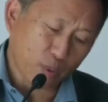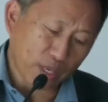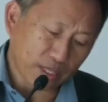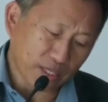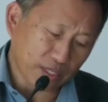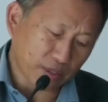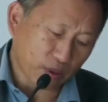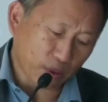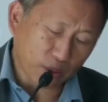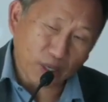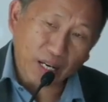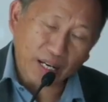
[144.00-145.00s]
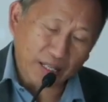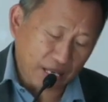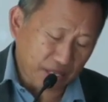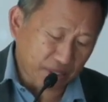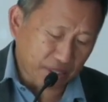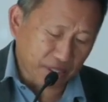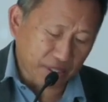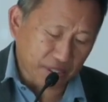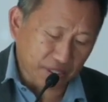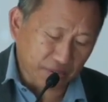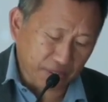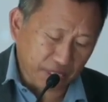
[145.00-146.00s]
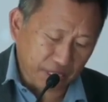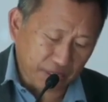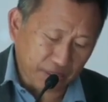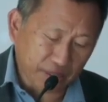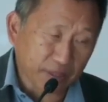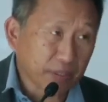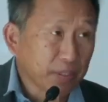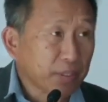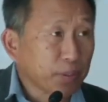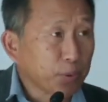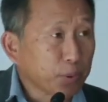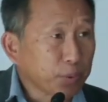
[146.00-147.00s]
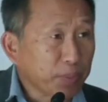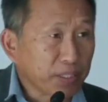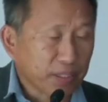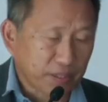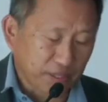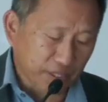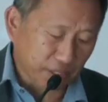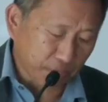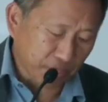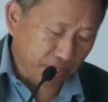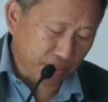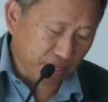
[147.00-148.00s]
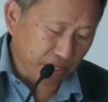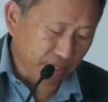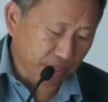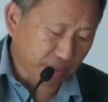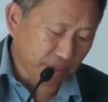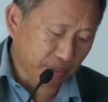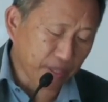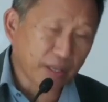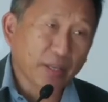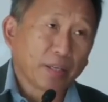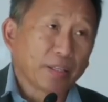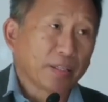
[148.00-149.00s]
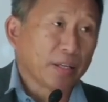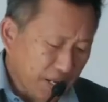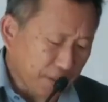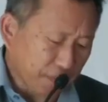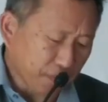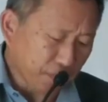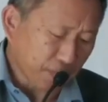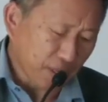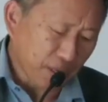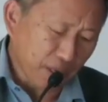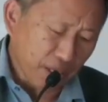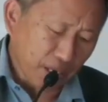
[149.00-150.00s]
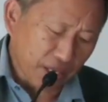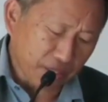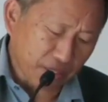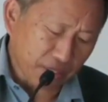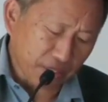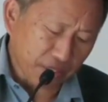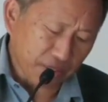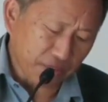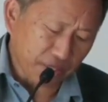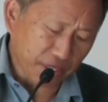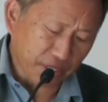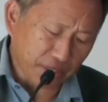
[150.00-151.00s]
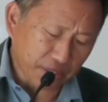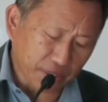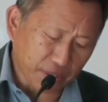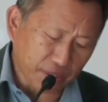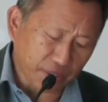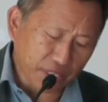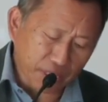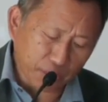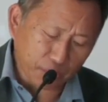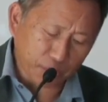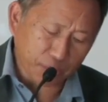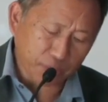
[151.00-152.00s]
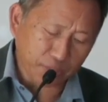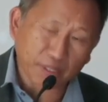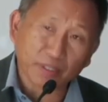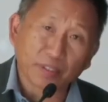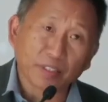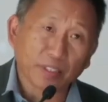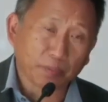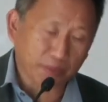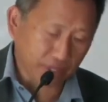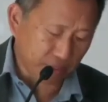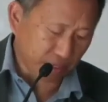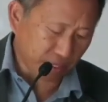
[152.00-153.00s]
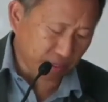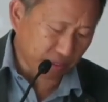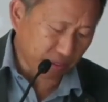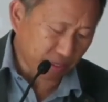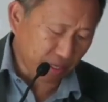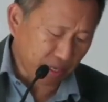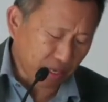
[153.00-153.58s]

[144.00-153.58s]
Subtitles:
One is online ST certificates used by district administration. Online ST certificates reuse district administration.